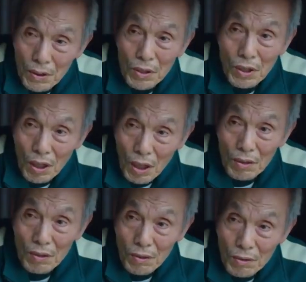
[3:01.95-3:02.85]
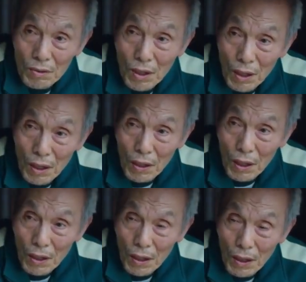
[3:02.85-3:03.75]
and he's a complete outlier
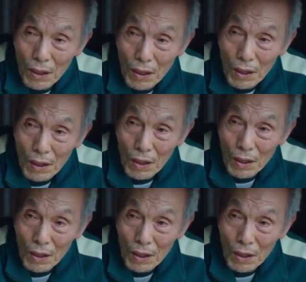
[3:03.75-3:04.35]
in all of this.